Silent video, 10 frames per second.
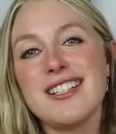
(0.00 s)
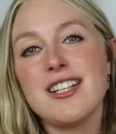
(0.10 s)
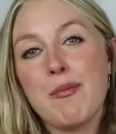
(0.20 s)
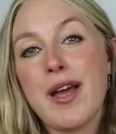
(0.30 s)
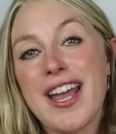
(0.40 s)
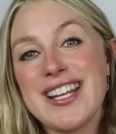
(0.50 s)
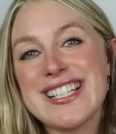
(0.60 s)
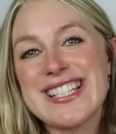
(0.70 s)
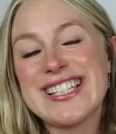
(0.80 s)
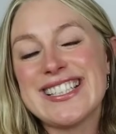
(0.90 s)
Number
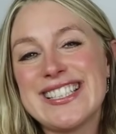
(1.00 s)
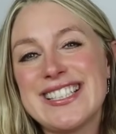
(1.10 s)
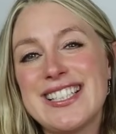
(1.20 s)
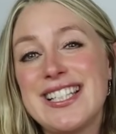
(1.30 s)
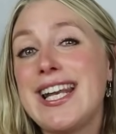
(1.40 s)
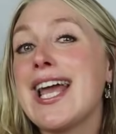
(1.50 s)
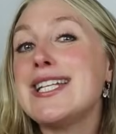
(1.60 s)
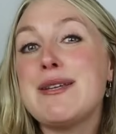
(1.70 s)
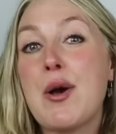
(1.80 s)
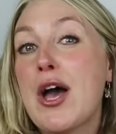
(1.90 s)
8,
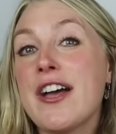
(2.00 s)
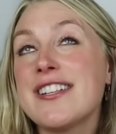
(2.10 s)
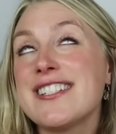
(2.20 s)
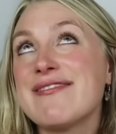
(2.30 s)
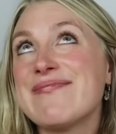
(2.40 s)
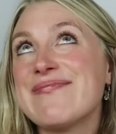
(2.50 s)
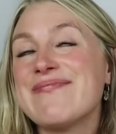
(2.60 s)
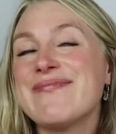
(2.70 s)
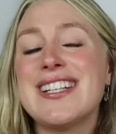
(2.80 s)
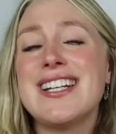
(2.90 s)
ladybird.
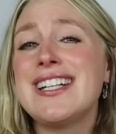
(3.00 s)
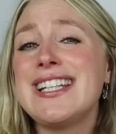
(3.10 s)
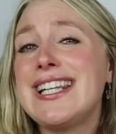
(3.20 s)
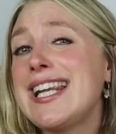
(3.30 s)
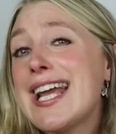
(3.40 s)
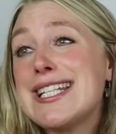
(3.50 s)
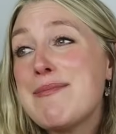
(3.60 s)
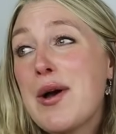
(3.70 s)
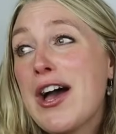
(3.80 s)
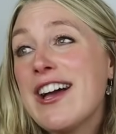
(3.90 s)

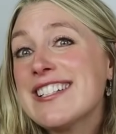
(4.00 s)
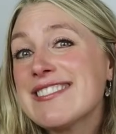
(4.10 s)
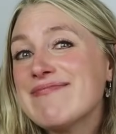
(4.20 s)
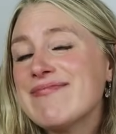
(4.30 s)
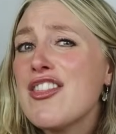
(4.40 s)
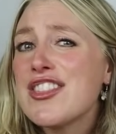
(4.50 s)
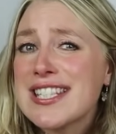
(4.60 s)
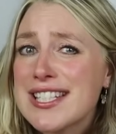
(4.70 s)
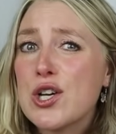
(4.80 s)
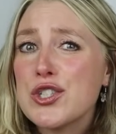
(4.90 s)
Ladybird. This
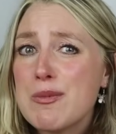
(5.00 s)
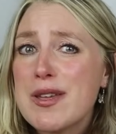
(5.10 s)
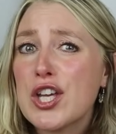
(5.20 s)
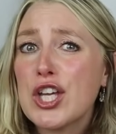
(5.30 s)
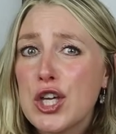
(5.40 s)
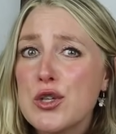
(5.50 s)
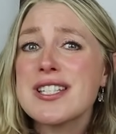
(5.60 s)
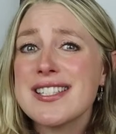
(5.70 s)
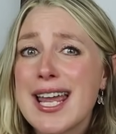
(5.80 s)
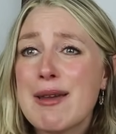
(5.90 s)
has got to be the
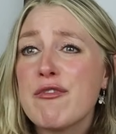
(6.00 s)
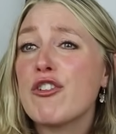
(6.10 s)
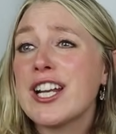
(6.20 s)
cutest name for